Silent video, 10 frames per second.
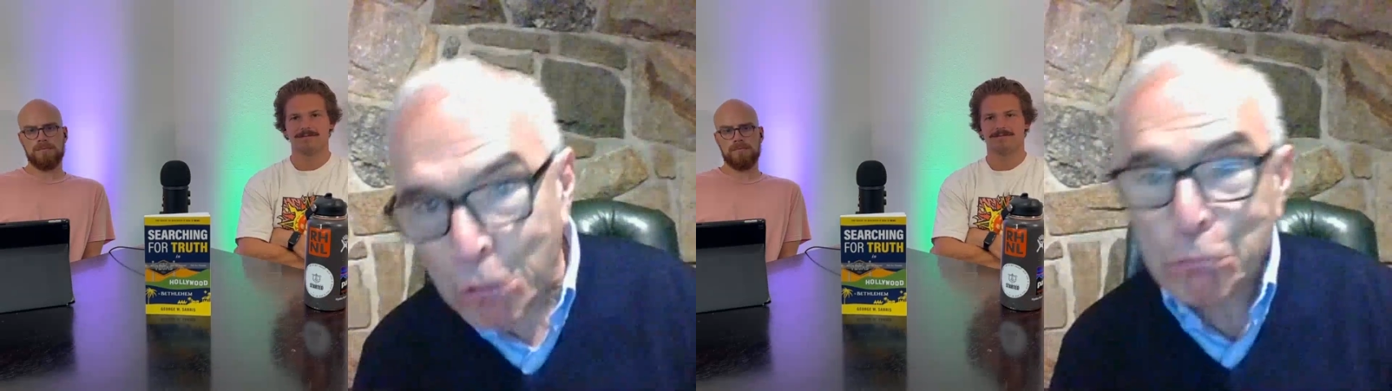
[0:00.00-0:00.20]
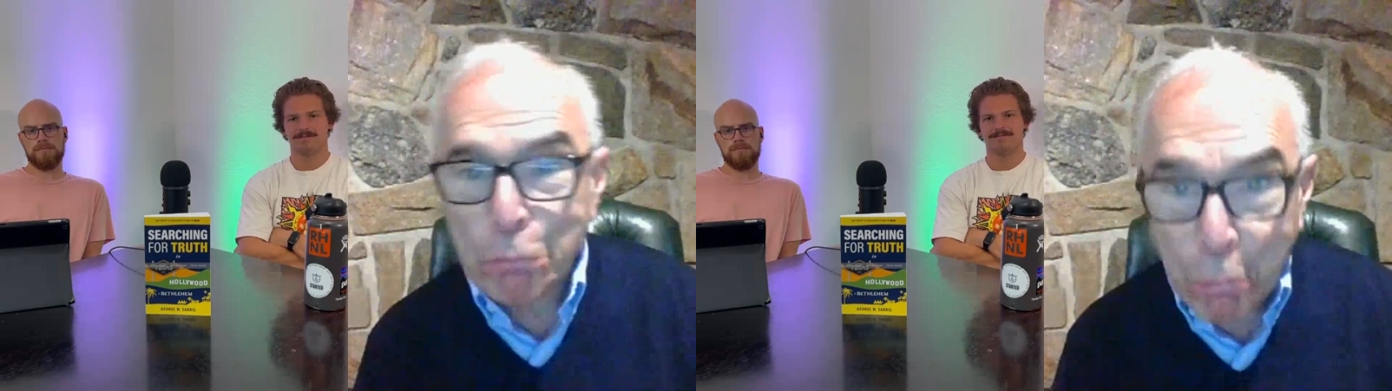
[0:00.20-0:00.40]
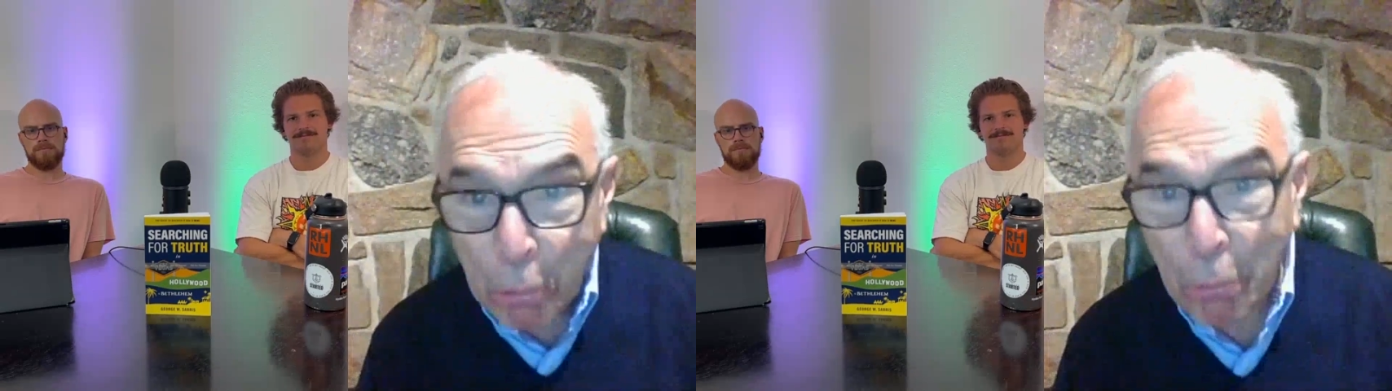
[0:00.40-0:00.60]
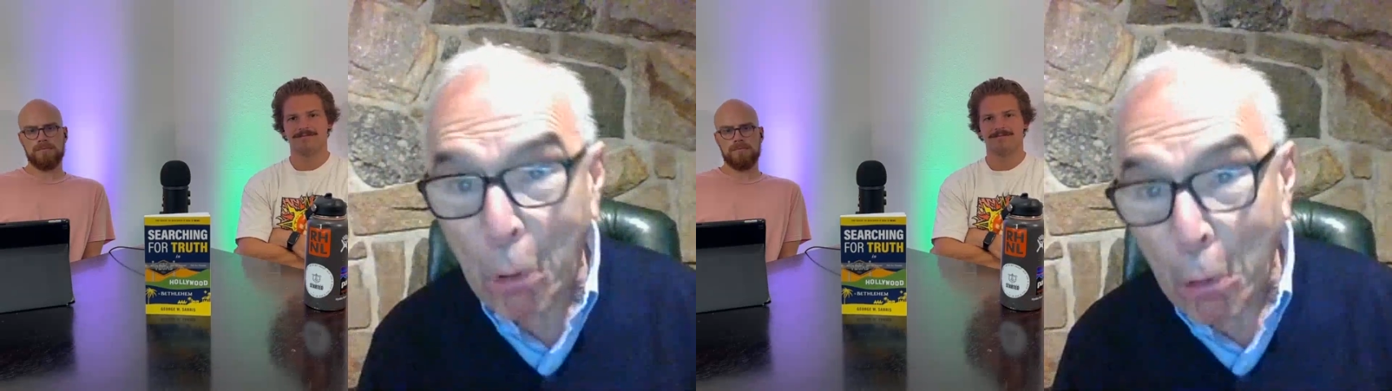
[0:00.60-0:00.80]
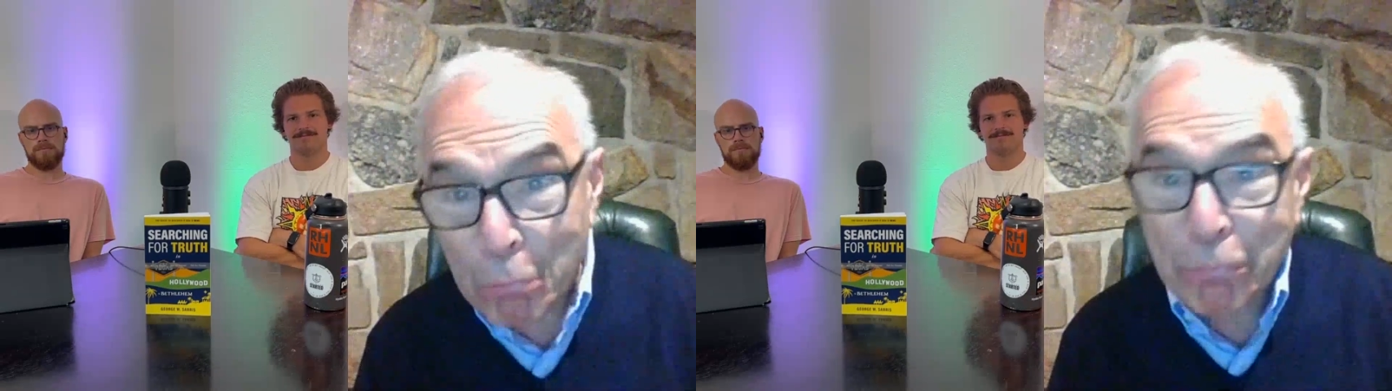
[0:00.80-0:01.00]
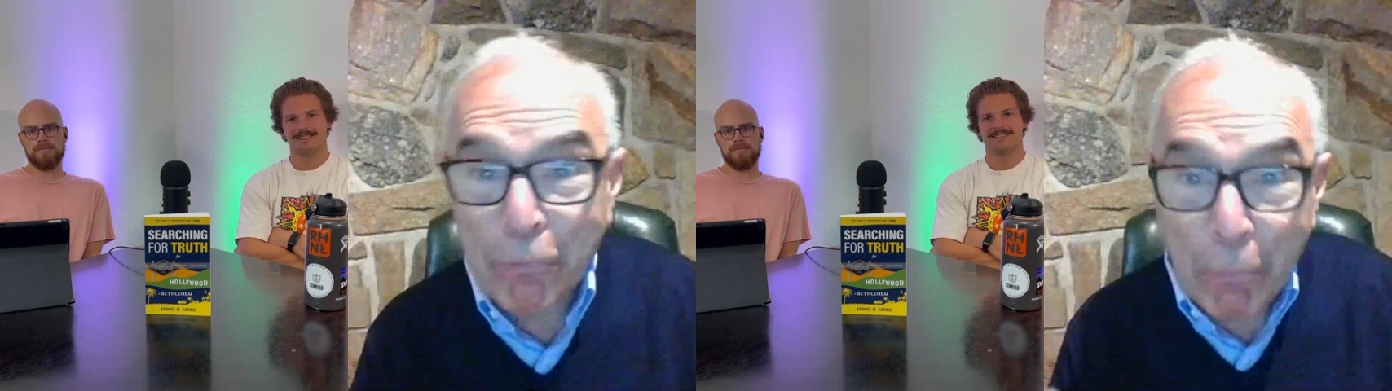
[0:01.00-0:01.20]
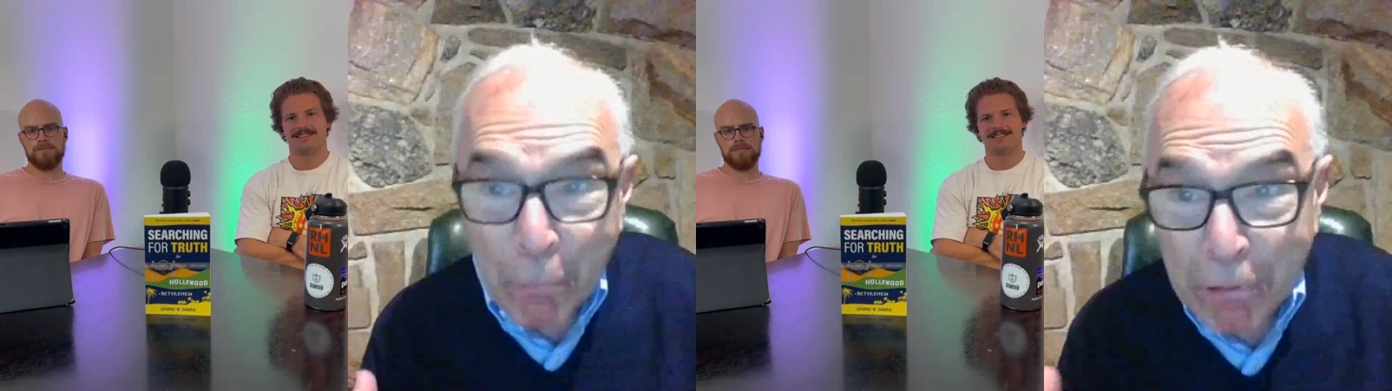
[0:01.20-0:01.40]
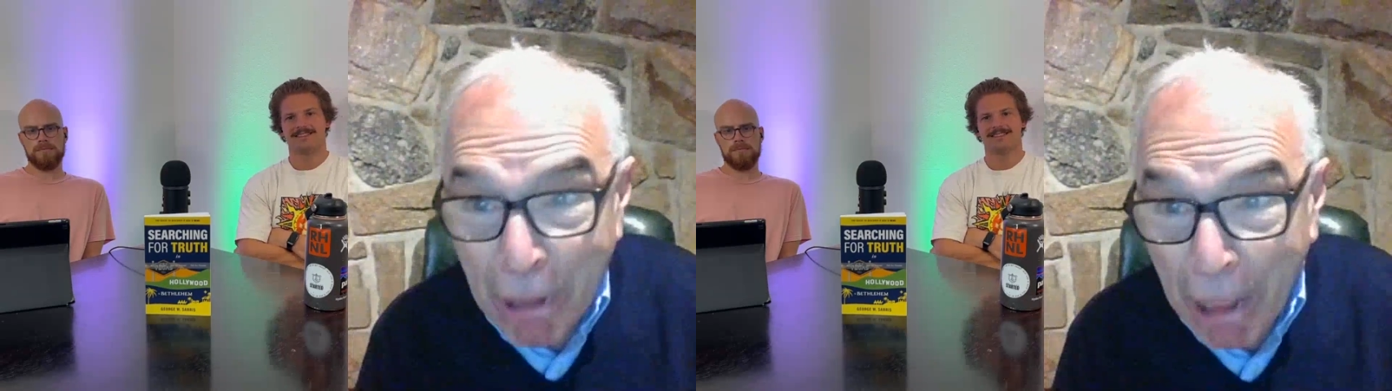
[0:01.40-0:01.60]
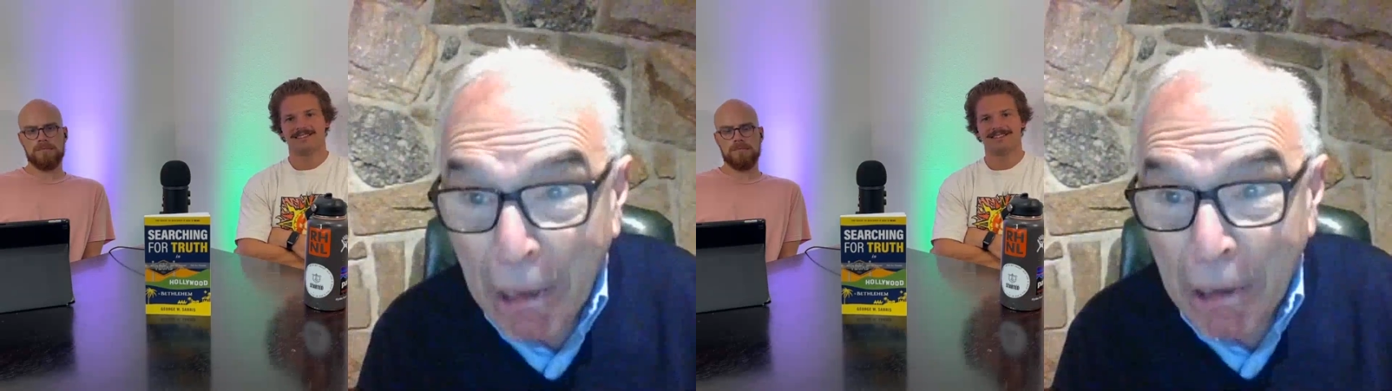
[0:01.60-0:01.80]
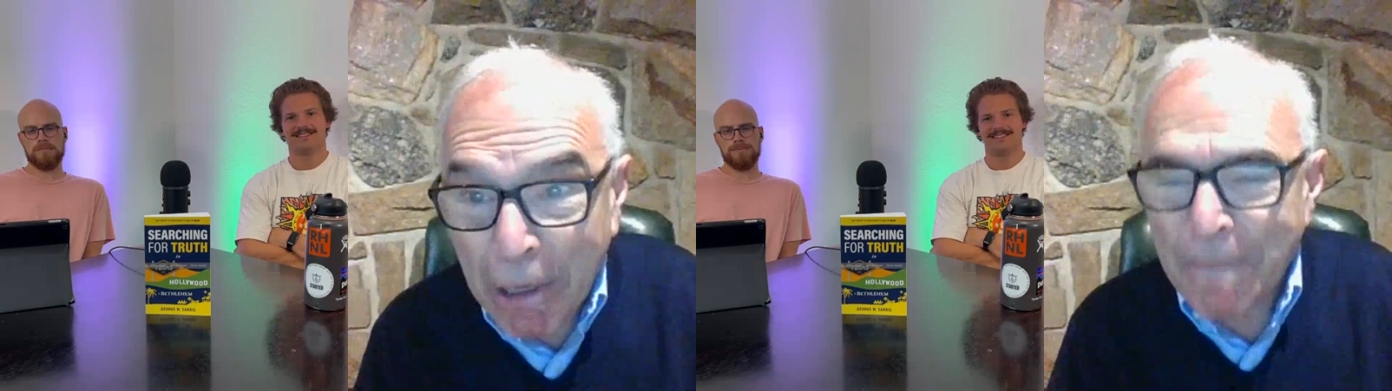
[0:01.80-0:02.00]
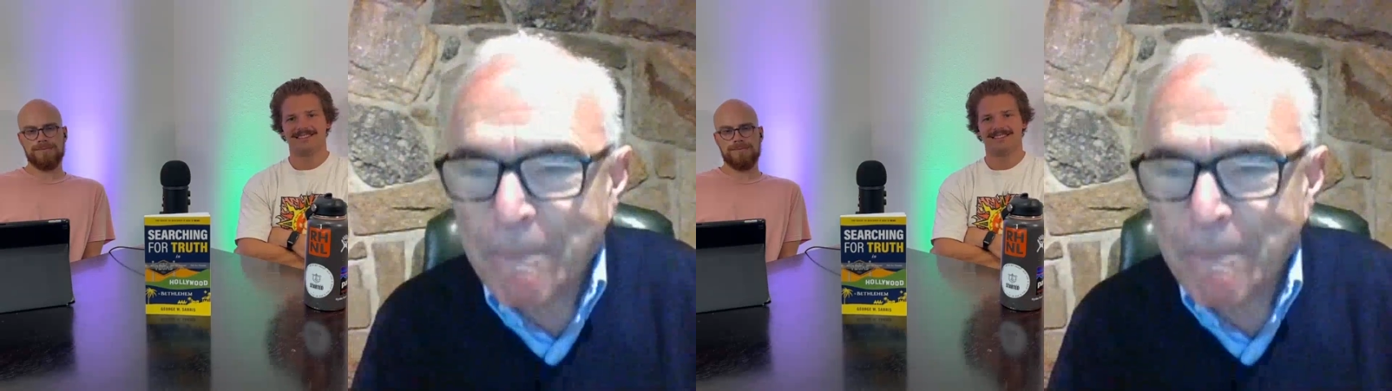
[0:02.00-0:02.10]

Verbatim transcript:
Speaker 1: just rose from the dead